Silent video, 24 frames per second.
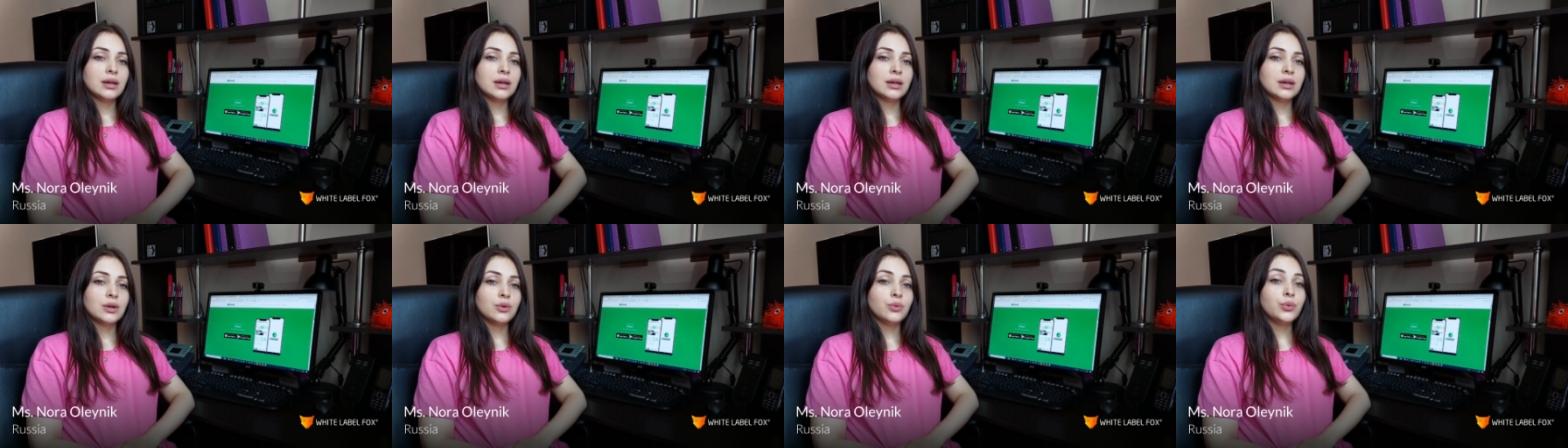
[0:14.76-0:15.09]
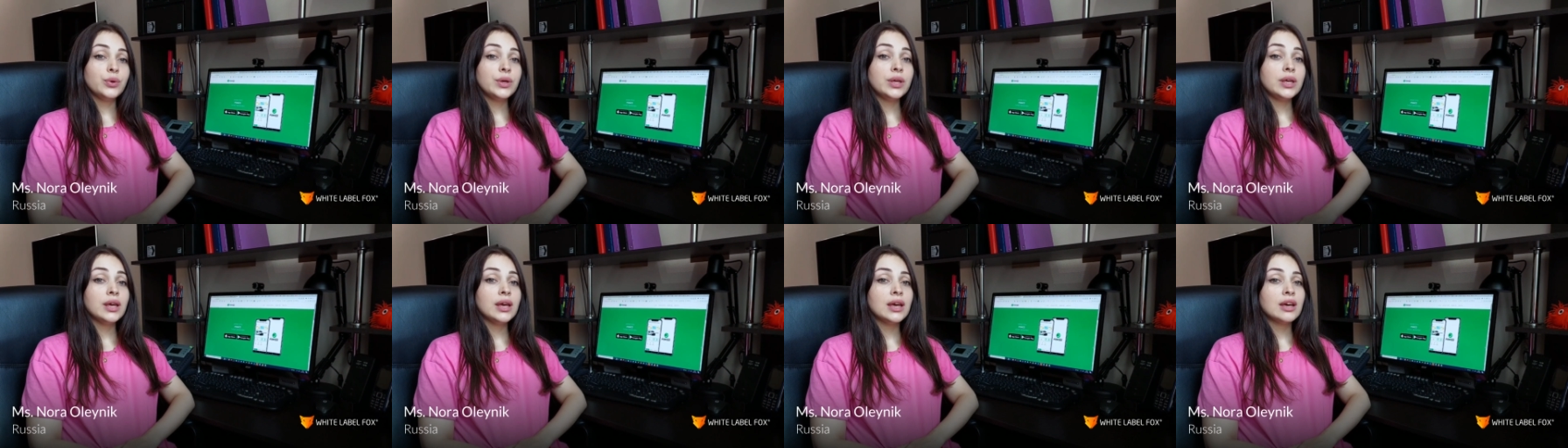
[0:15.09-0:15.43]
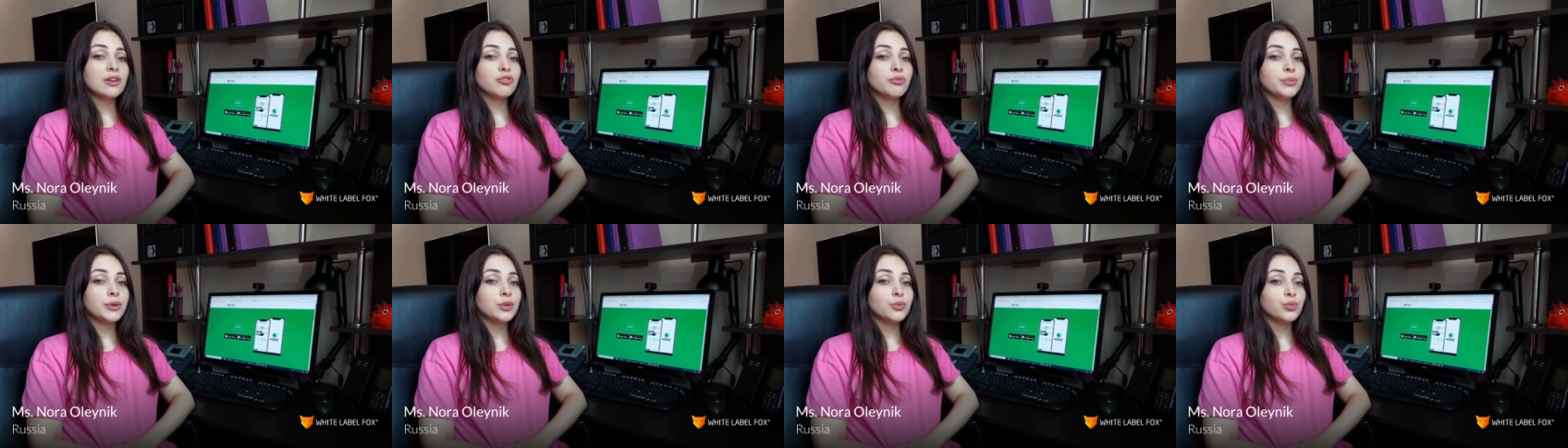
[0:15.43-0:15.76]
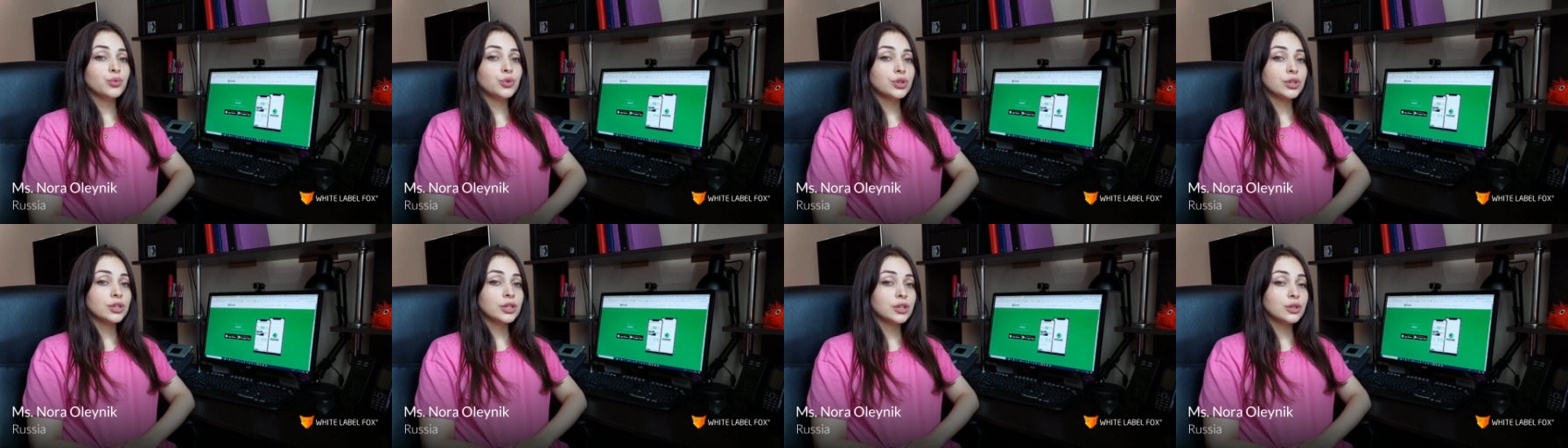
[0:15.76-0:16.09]
We have been
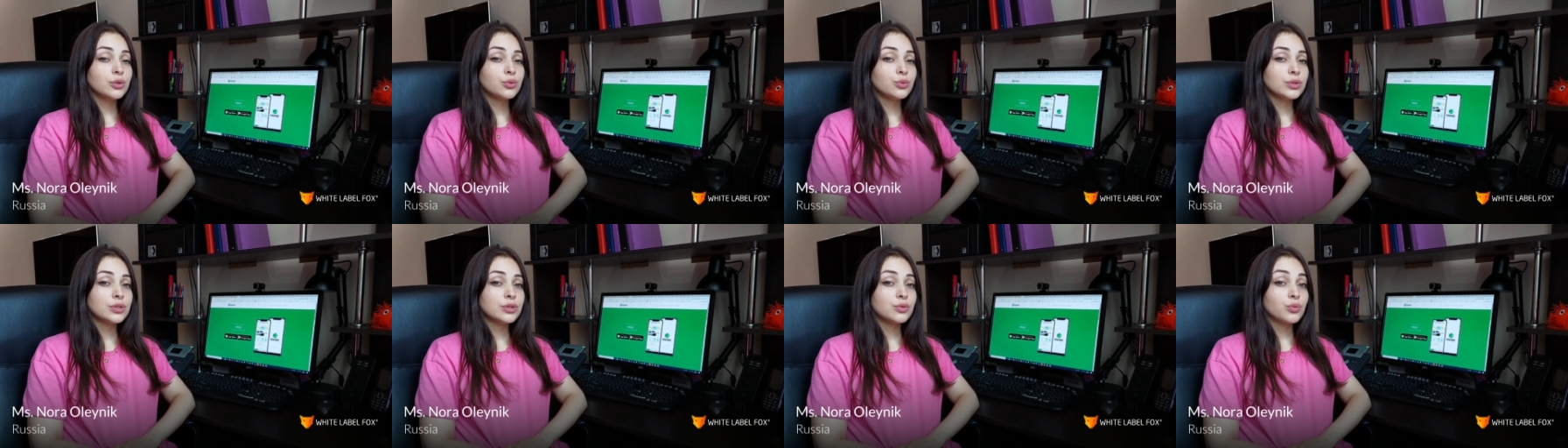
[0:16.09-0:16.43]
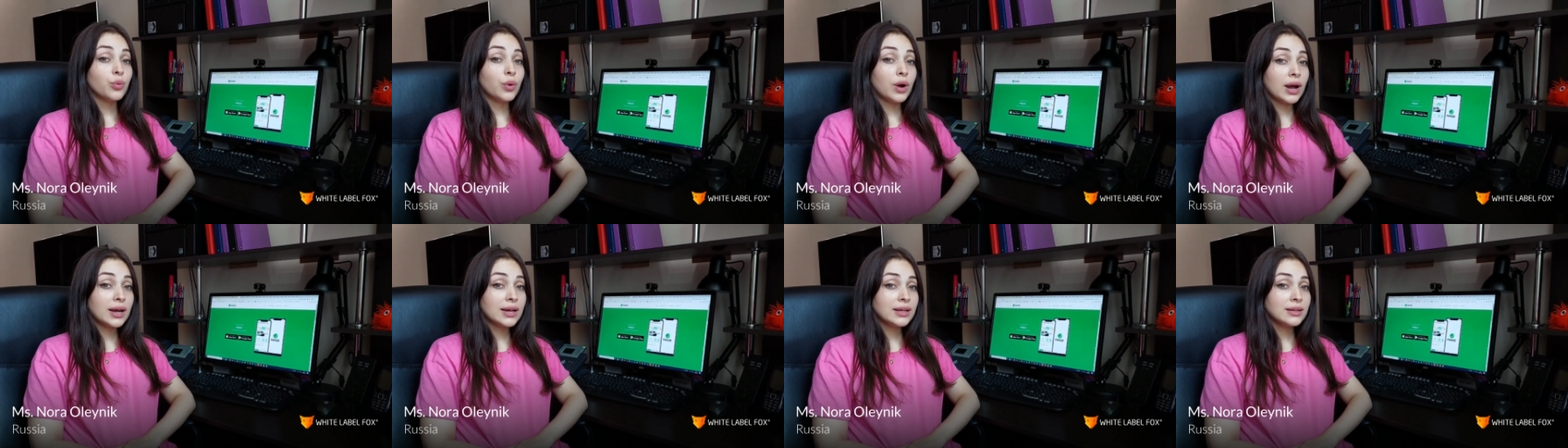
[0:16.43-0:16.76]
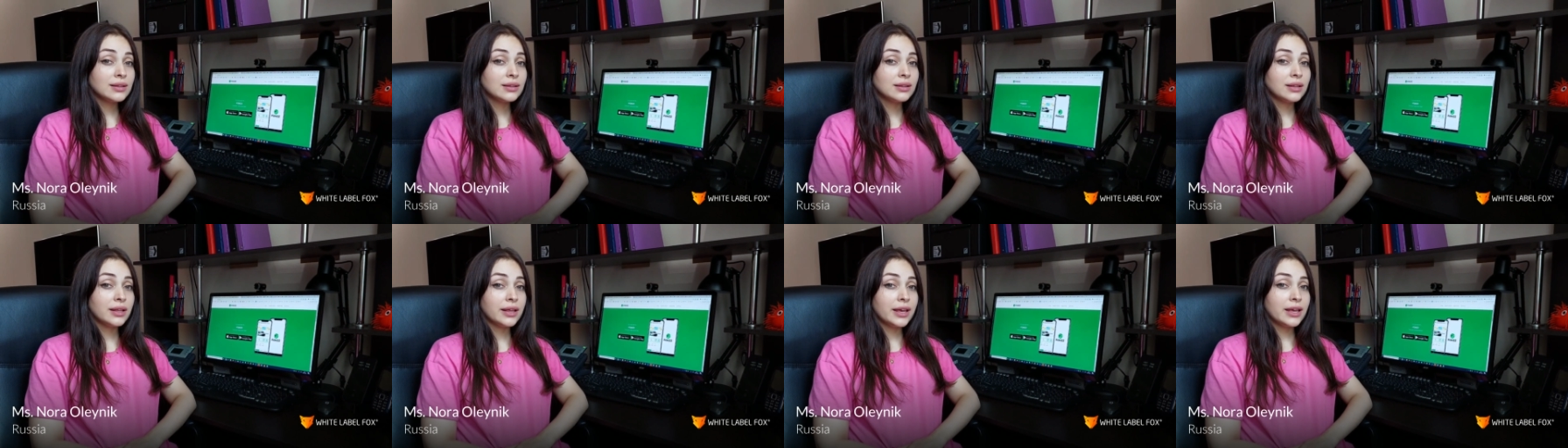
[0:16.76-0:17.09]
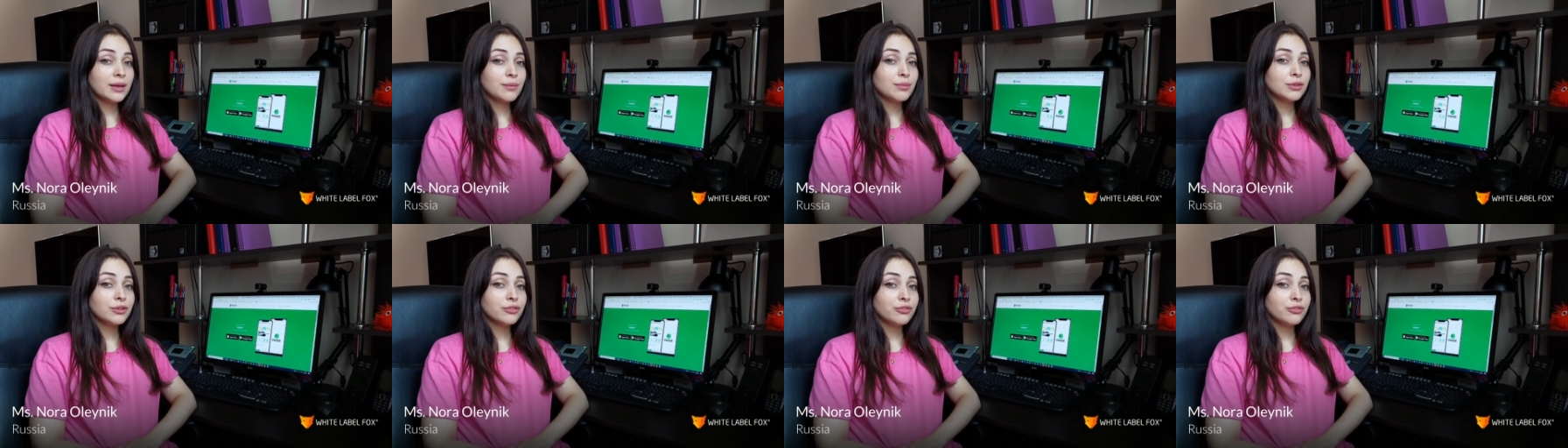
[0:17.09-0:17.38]
working with White Label